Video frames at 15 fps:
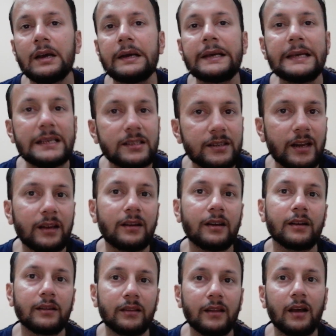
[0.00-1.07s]
He
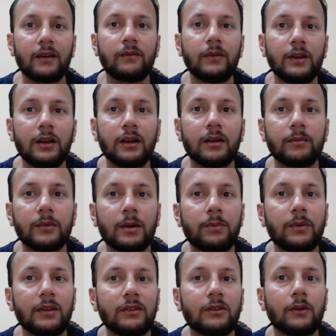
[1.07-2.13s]
stated that William, the
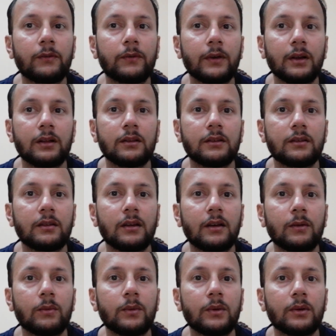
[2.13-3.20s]
Prince of Wales,
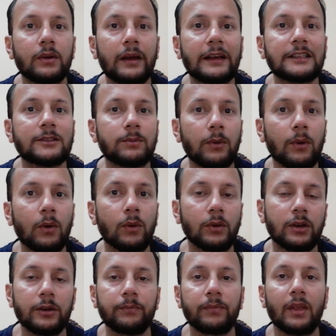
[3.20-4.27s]
would
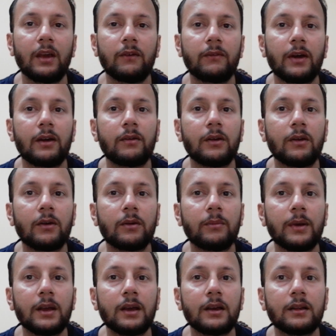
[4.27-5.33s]
explode if Harry or
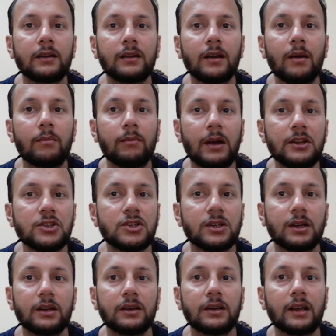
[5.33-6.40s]
Meghan
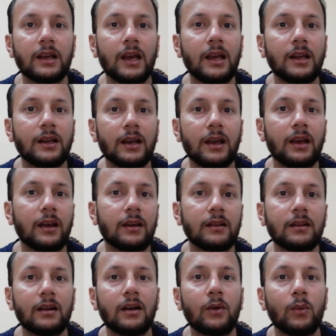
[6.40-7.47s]
mentioned Kate again
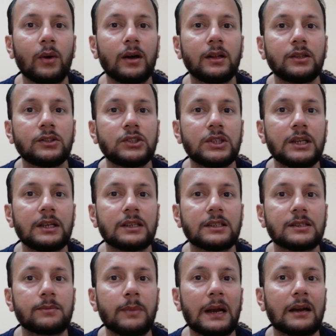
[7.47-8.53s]
while she is
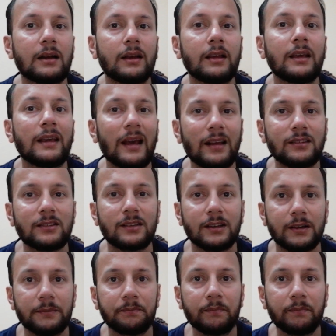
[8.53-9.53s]
battling cancer.